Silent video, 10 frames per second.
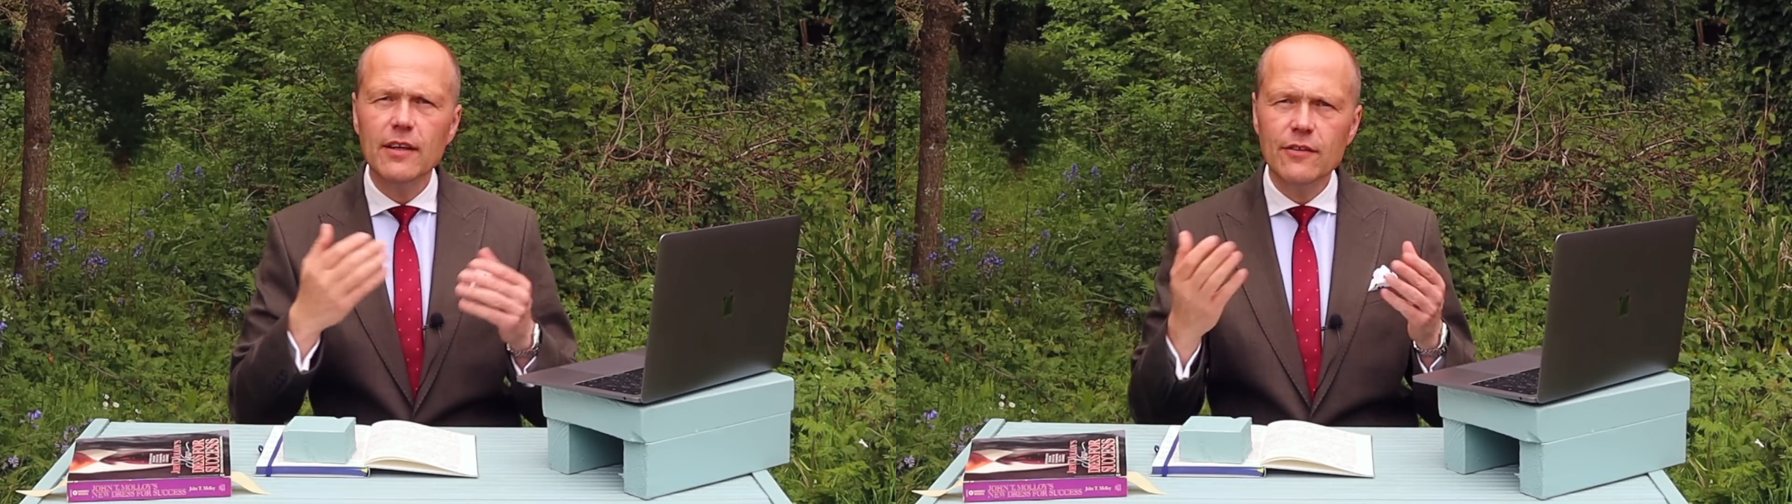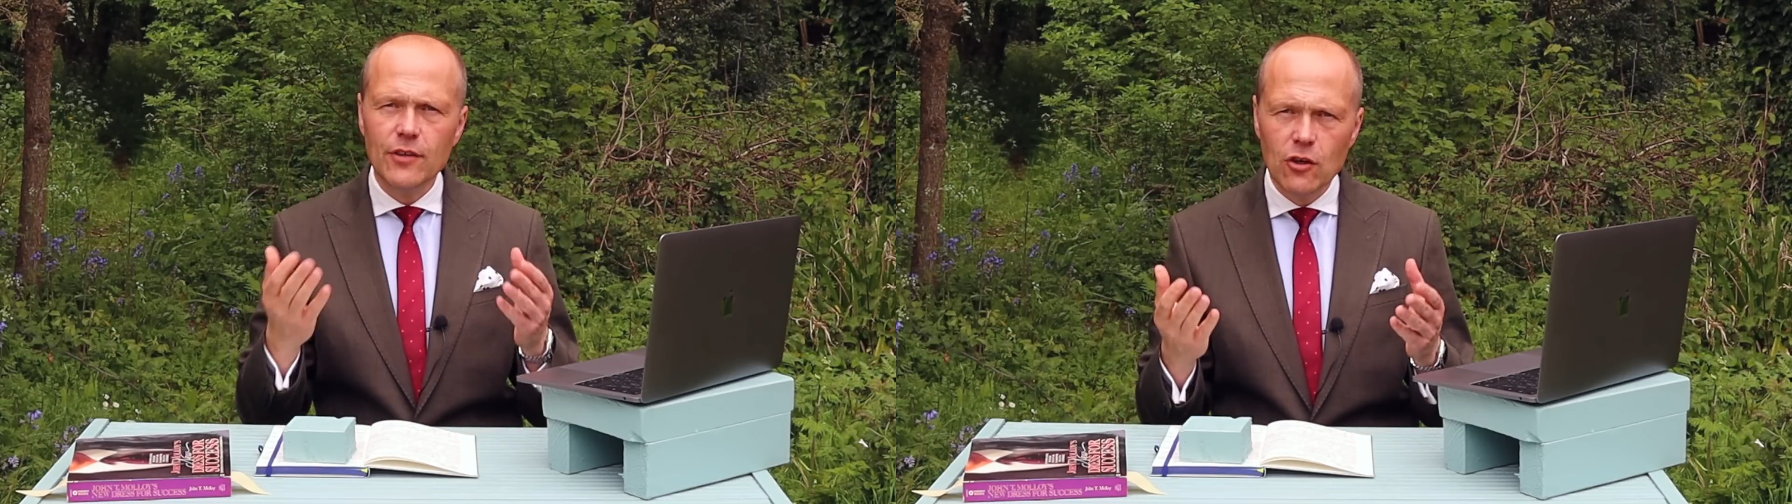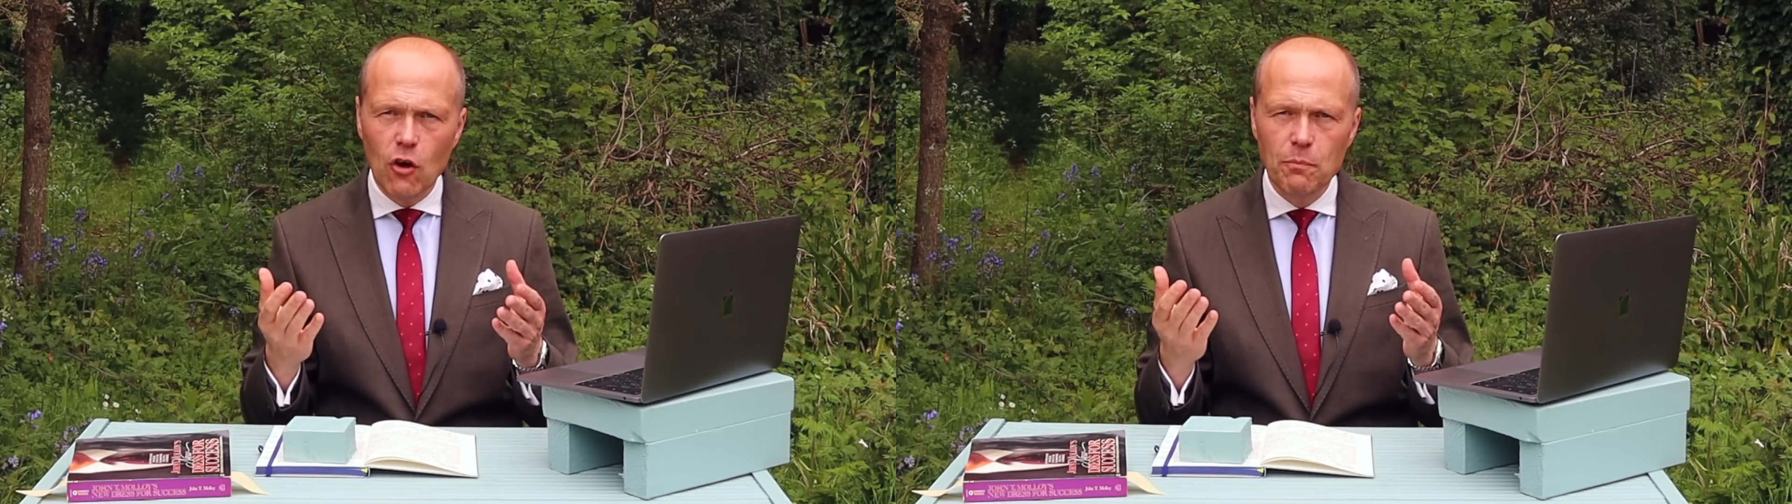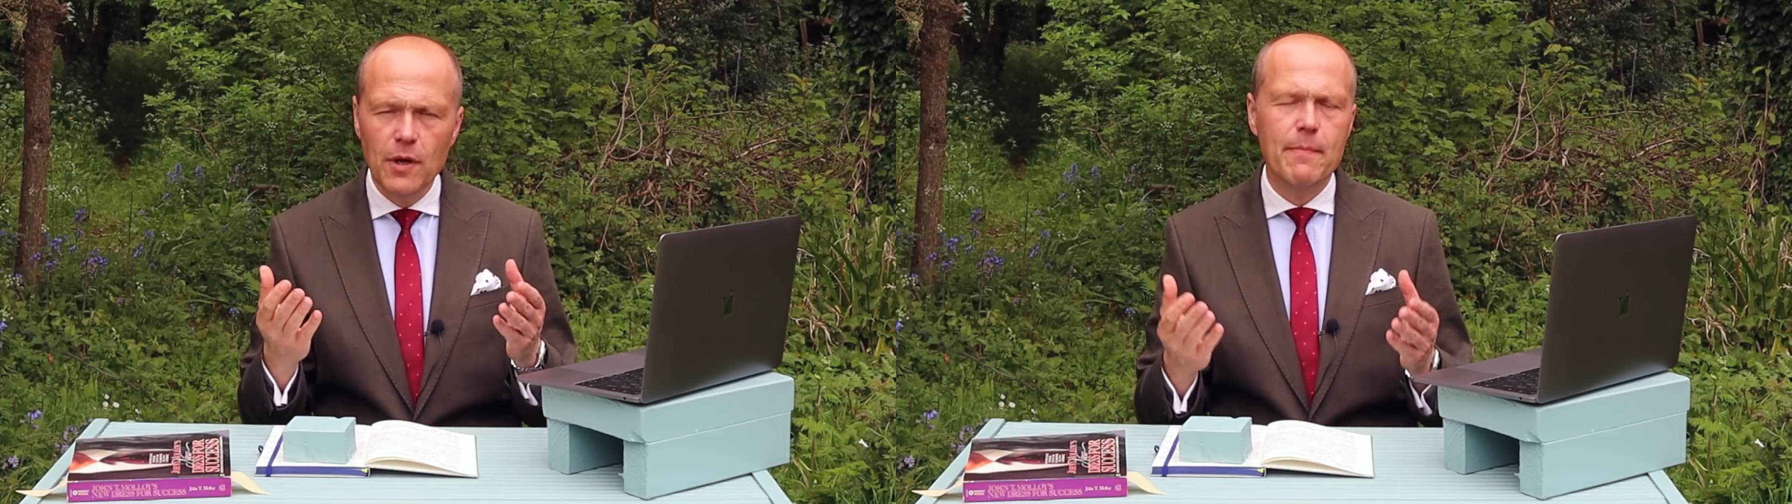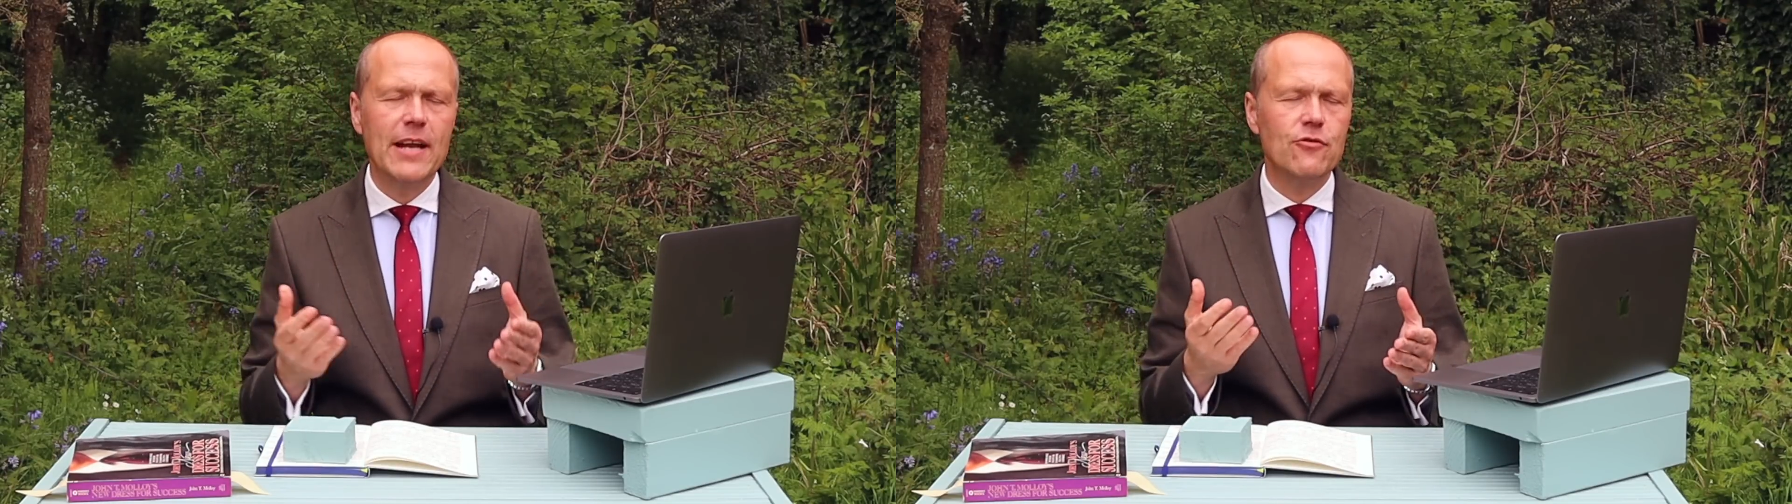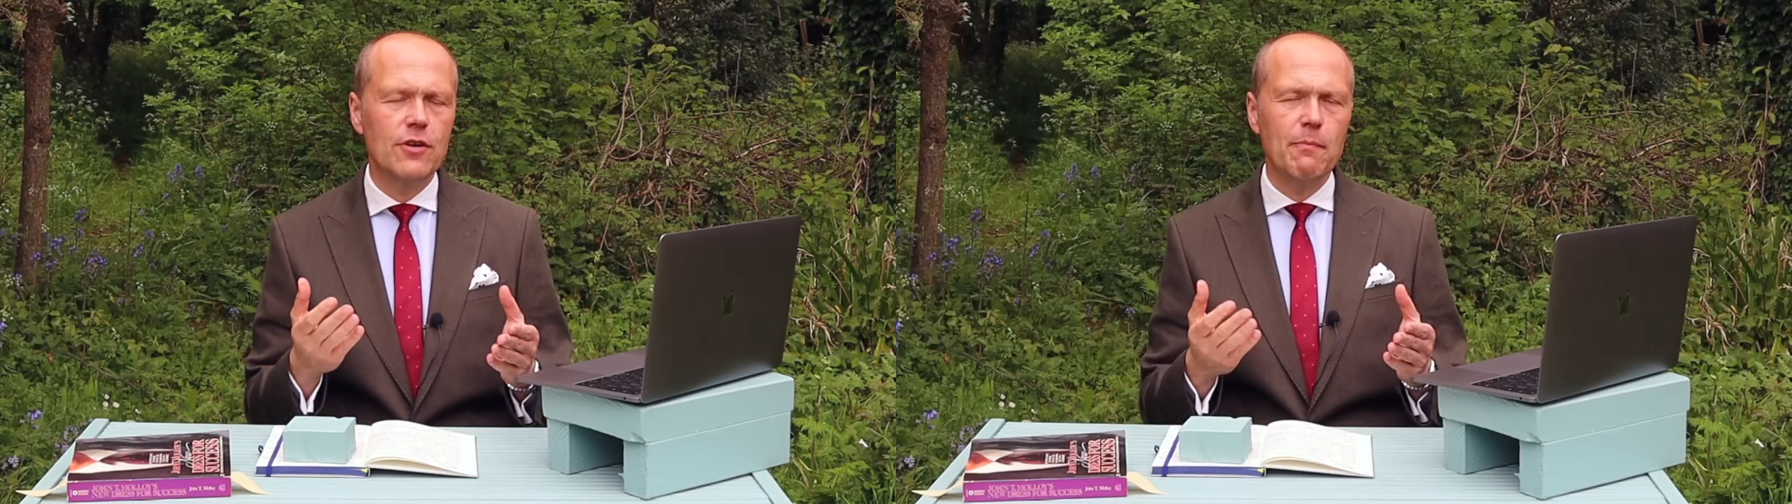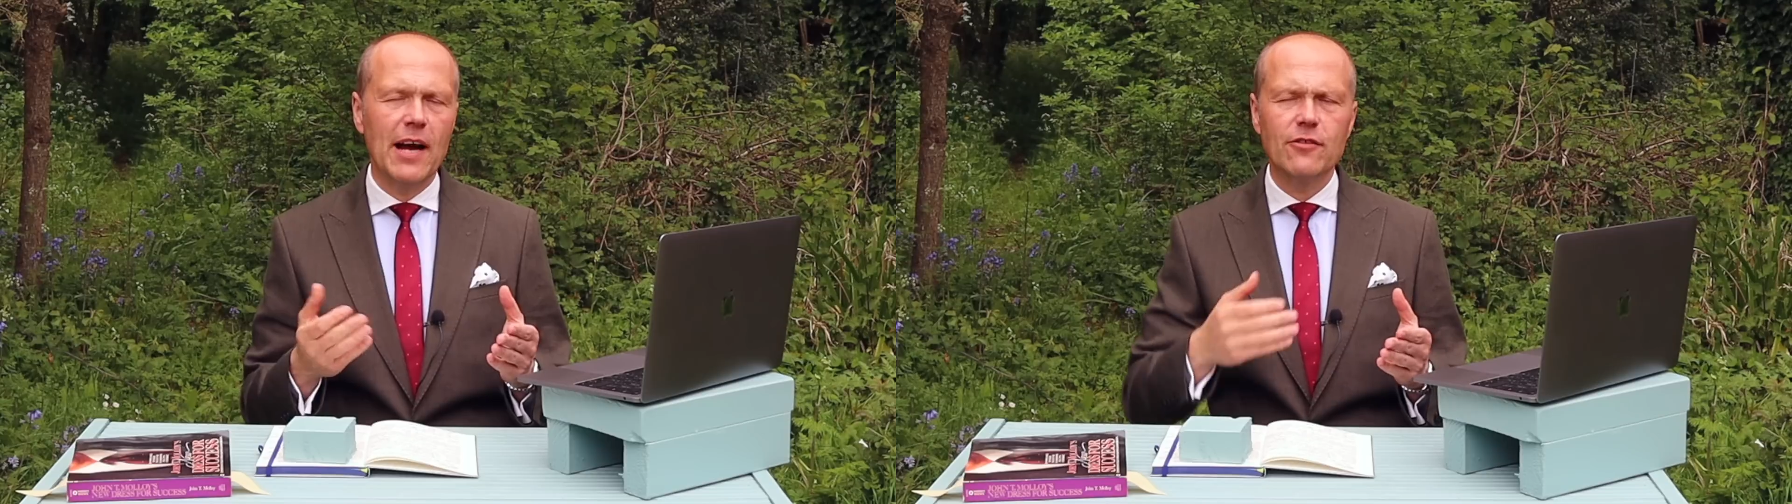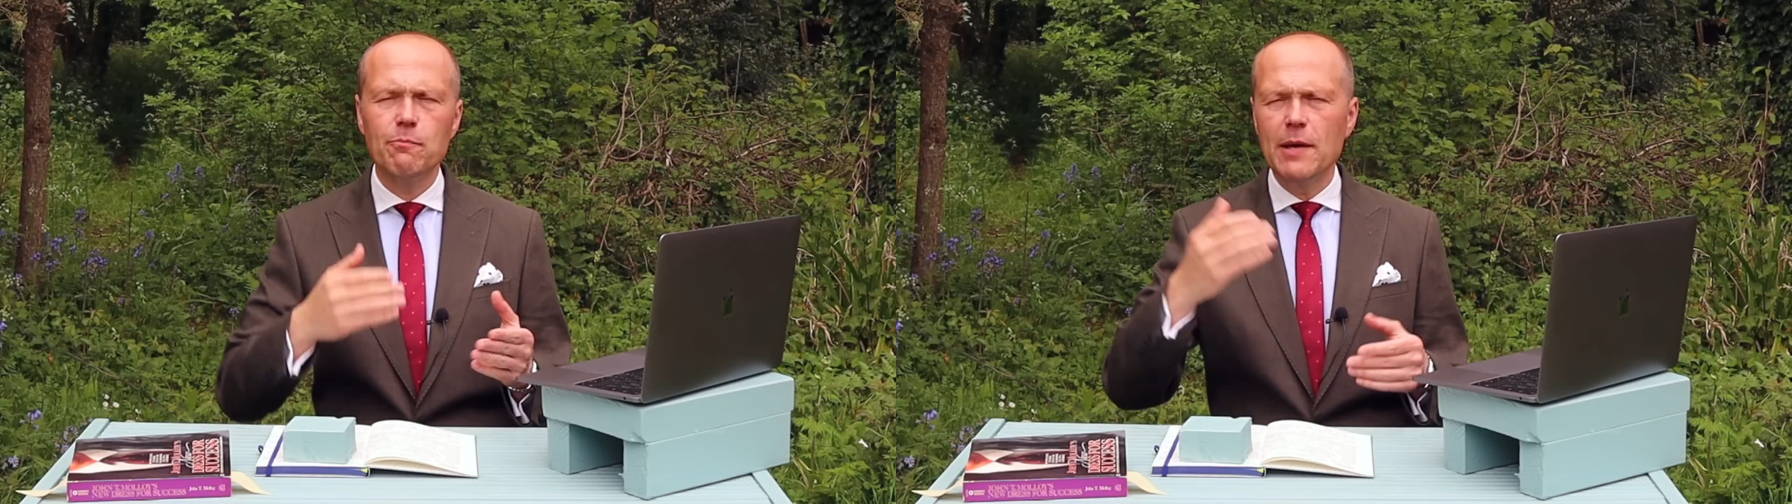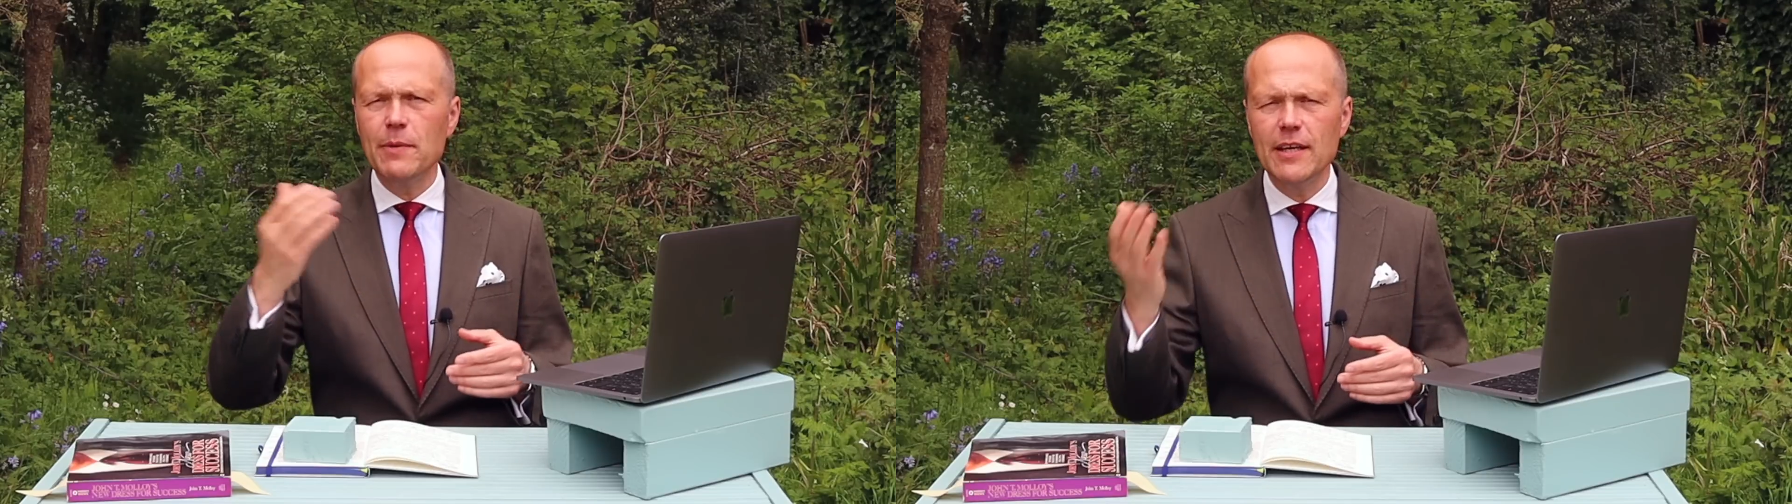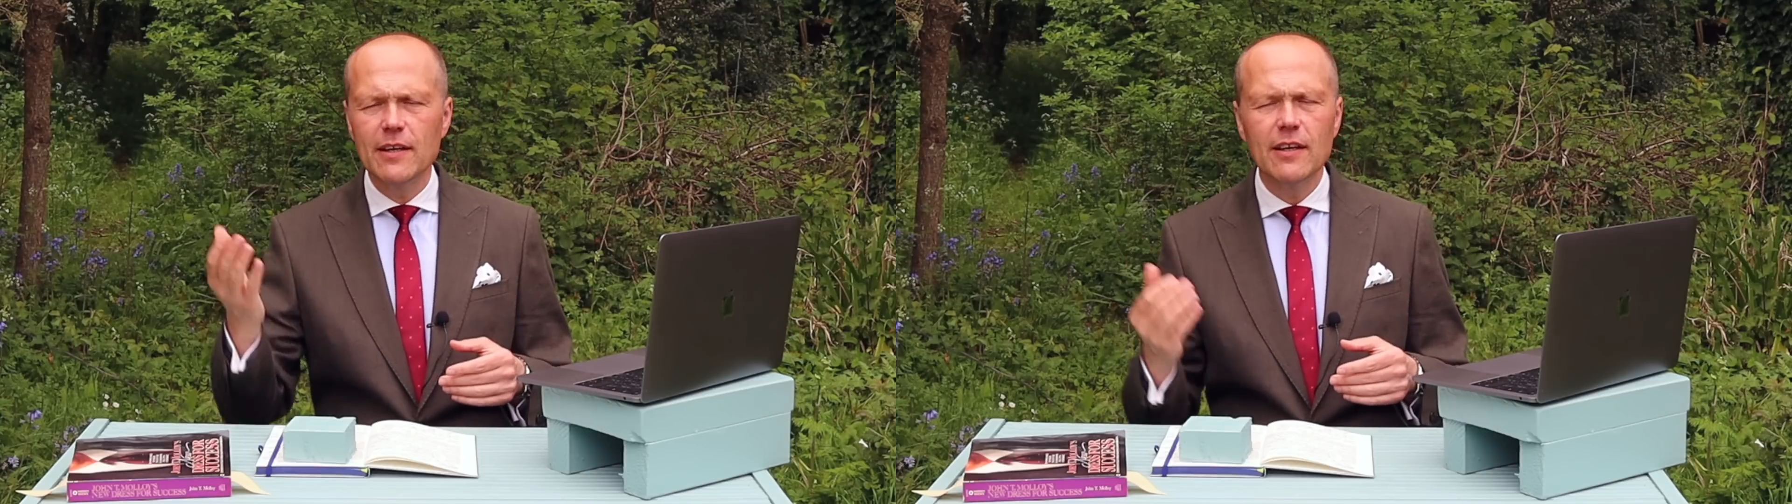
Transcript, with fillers: It's a complementary match, maybe